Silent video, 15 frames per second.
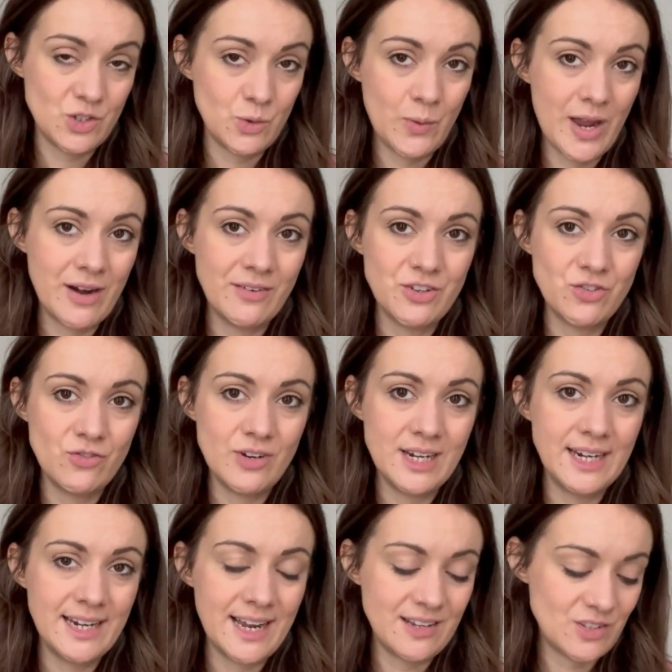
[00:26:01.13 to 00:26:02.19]
to wear. It's
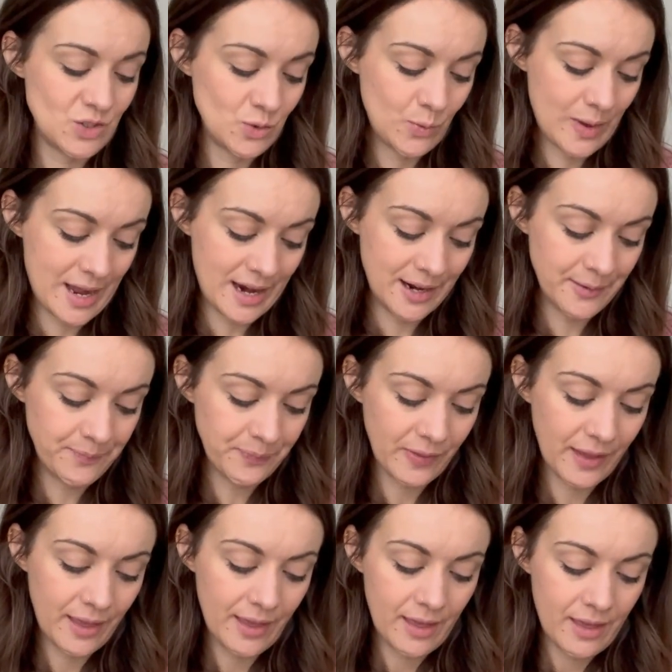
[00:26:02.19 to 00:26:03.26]
really nice to wear.
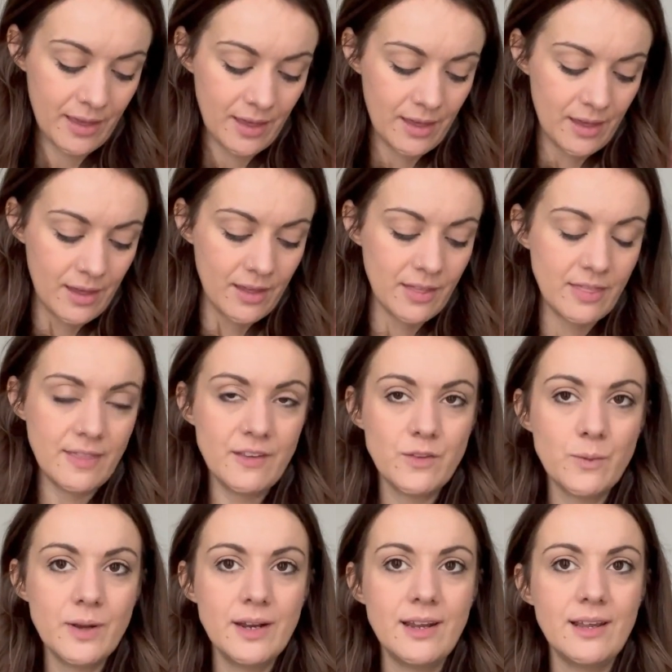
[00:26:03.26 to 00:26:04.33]

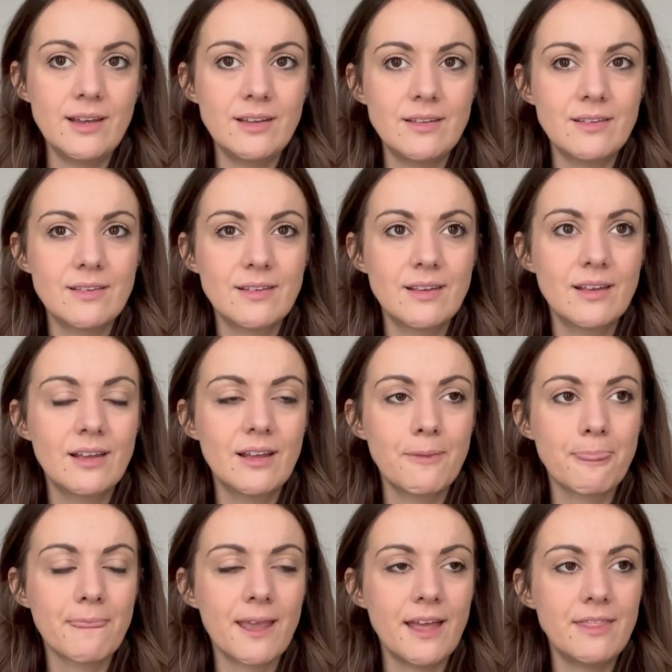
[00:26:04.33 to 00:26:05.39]
This one is,
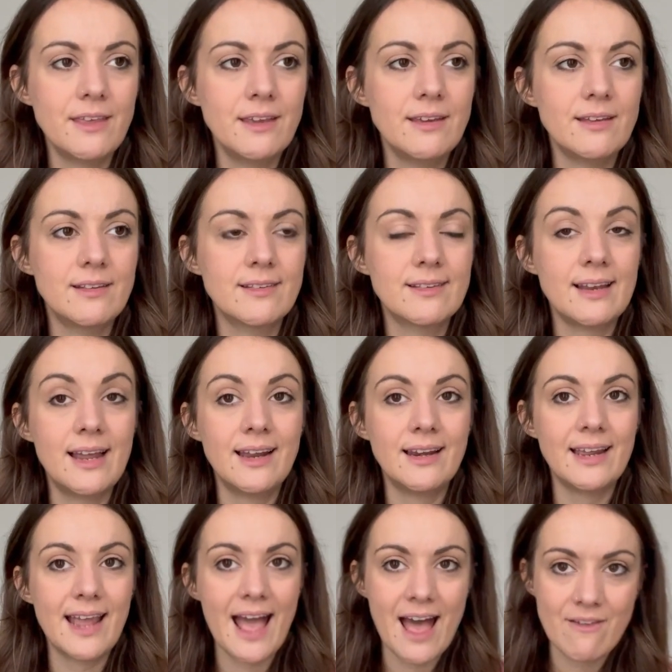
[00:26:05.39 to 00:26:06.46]
I think it's
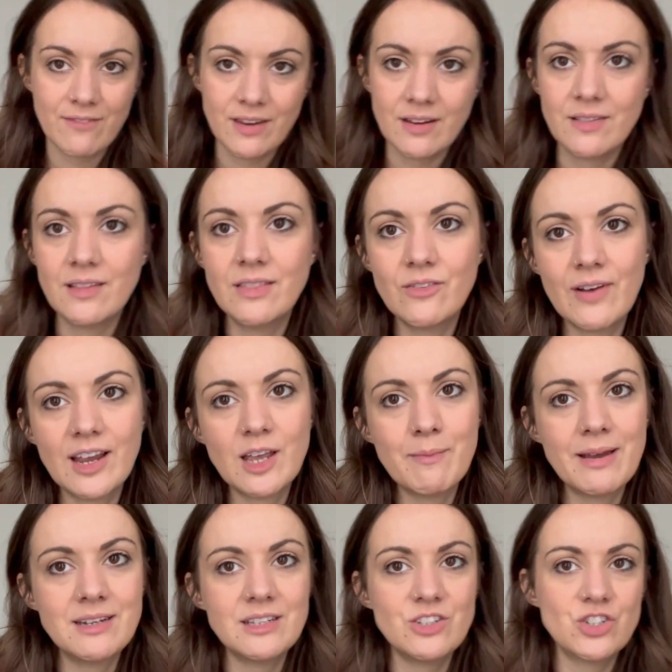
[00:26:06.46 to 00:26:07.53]
slightly heavier than the
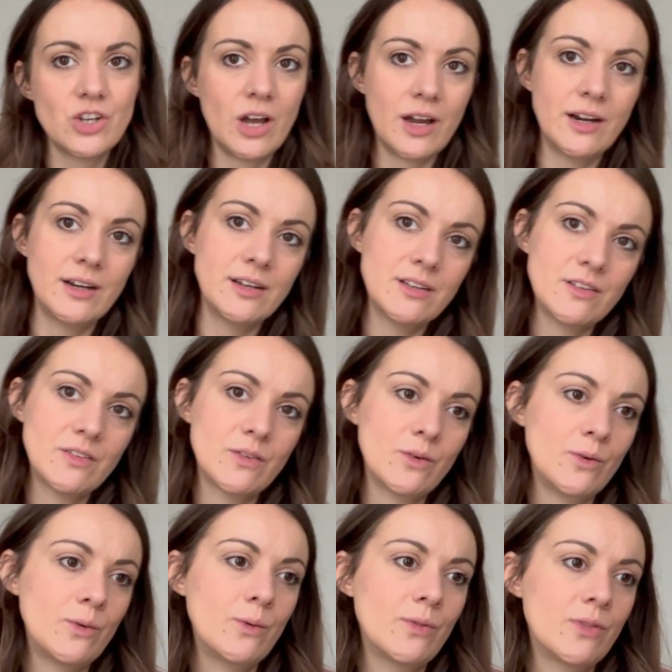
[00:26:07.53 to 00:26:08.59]
recommended yarn.
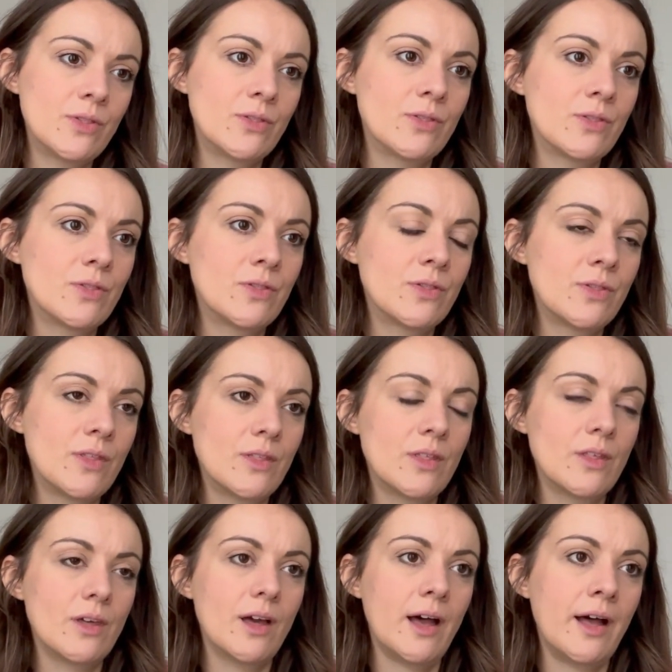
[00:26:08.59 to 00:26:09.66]
So
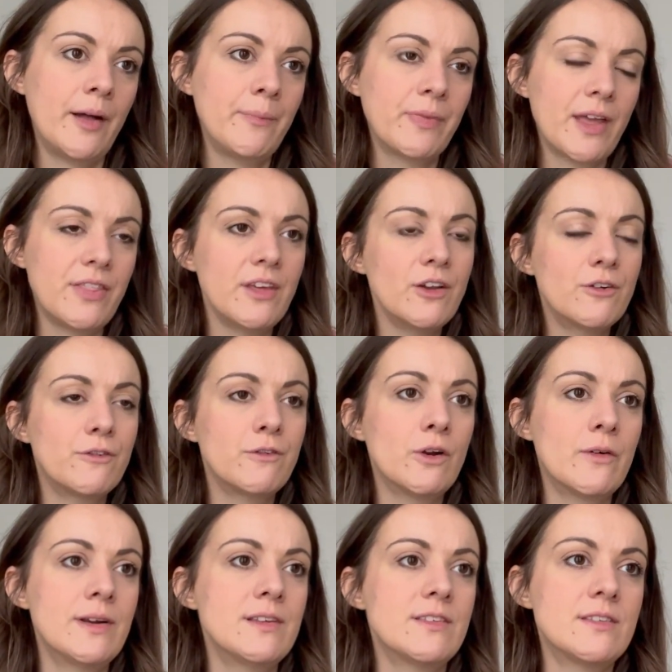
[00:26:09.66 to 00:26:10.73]
I think
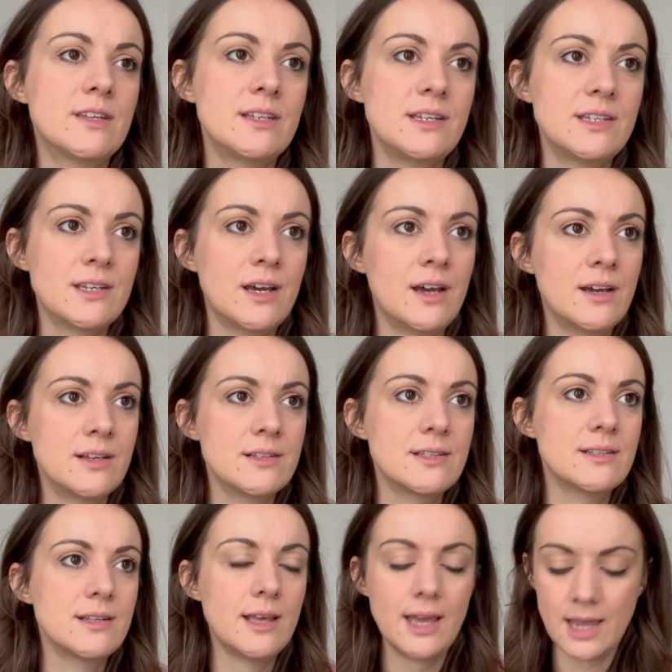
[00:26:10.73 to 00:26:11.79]
Florence knitted
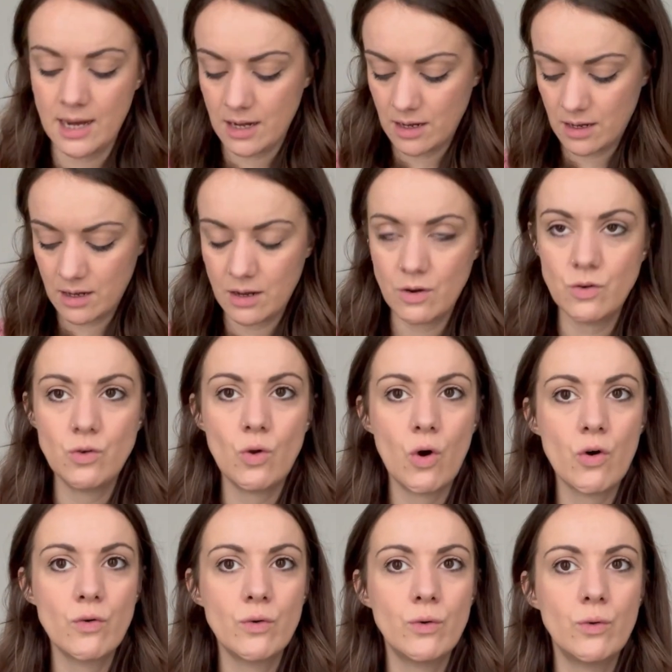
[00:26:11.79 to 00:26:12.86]
hers in
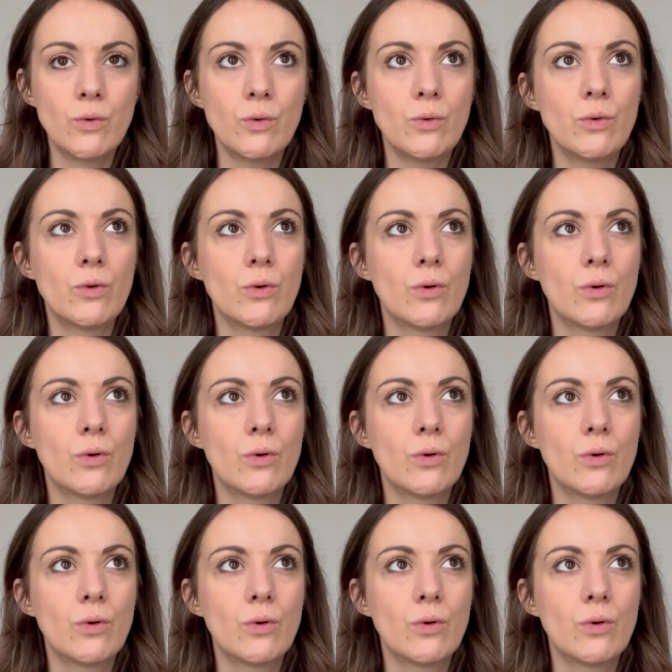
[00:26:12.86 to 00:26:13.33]
Noro